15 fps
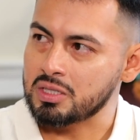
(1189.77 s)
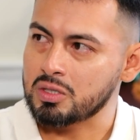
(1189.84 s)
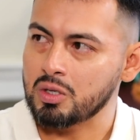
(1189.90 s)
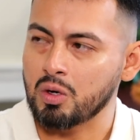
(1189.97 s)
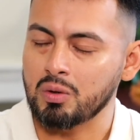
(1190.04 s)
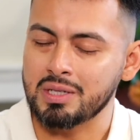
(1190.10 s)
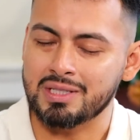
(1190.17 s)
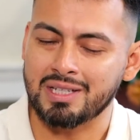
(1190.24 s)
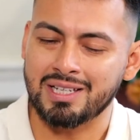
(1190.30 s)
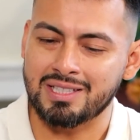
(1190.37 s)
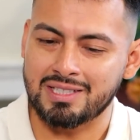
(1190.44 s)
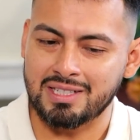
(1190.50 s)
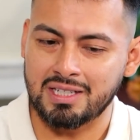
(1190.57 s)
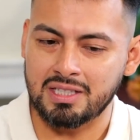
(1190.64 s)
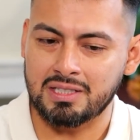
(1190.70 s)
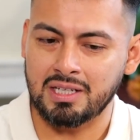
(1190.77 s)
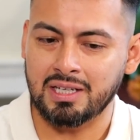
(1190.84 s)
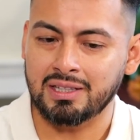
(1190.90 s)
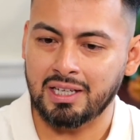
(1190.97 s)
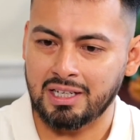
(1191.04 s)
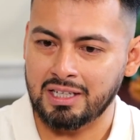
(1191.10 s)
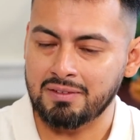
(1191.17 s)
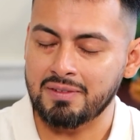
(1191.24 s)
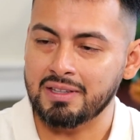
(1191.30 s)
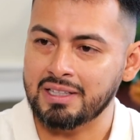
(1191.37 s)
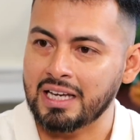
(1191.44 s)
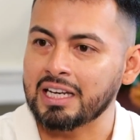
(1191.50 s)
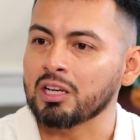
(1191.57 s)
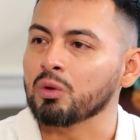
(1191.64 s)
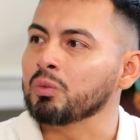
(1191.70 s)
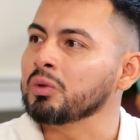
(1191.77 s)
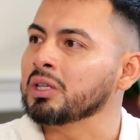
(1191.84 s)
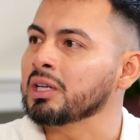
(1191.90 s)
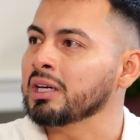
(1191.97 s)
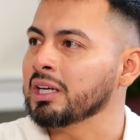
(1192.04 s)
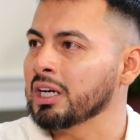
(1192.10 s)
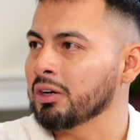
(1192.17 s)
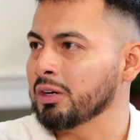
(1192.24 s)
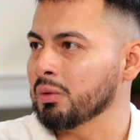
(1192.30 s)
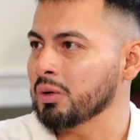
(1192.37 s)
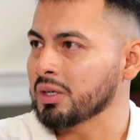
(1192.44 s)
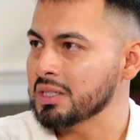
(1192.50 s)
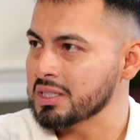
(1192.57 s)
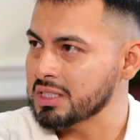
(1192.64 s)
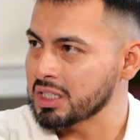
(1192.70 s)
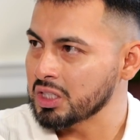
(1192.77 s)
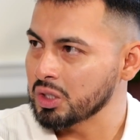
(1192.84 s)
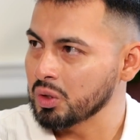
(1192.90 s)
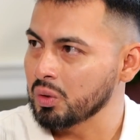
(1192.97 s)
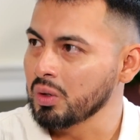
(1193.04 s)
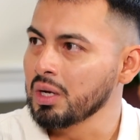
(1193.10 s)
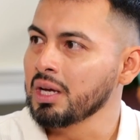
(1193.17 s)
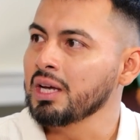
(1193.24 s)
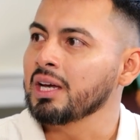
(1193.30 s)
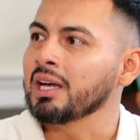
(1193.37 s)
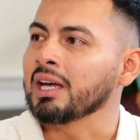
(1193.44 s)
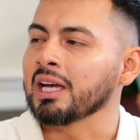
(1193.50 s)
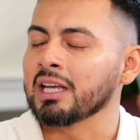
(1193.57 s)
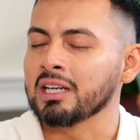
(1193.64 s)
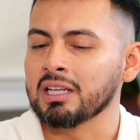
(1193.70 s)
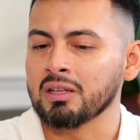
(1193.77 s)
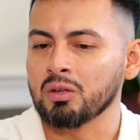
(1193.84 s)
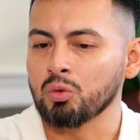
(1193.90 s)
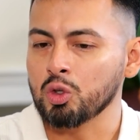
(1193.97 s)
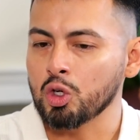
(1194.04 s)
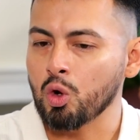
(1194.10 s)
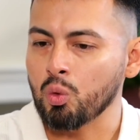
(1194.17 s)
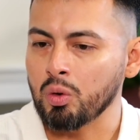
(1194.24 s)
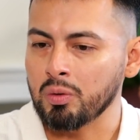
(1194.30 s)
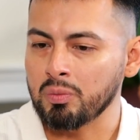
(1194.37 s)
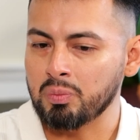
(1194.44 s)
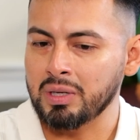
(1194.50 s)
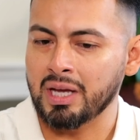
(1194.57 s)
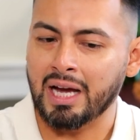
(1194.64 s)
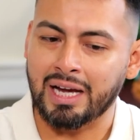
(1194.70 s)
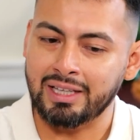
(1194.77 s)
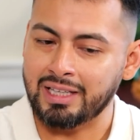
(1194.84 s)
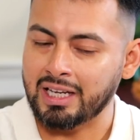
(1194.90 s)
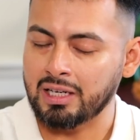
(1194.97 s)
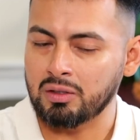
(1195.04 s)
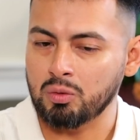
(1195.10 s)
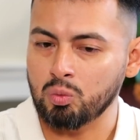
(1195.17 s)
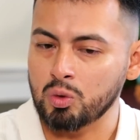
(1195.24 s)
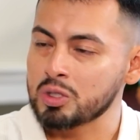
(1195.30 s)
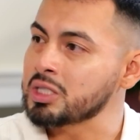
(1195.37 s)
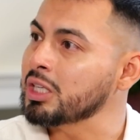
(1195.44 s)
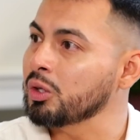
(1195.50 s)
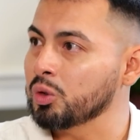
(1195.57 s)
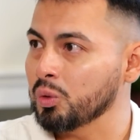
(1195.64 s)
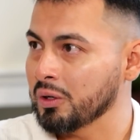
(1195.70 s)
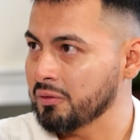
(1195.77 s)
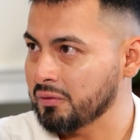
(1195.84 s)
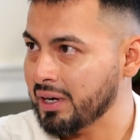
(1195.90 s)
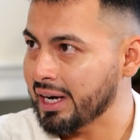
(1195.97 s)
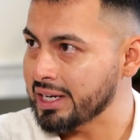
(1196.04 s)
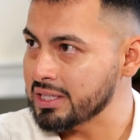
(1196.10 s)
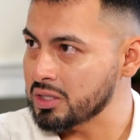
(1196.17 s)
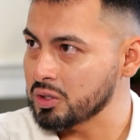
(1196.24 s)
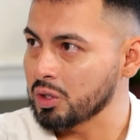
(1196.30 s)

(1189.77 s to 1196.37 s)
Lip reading: So and then even then the hearing will continue, and behind that we're still doing fines.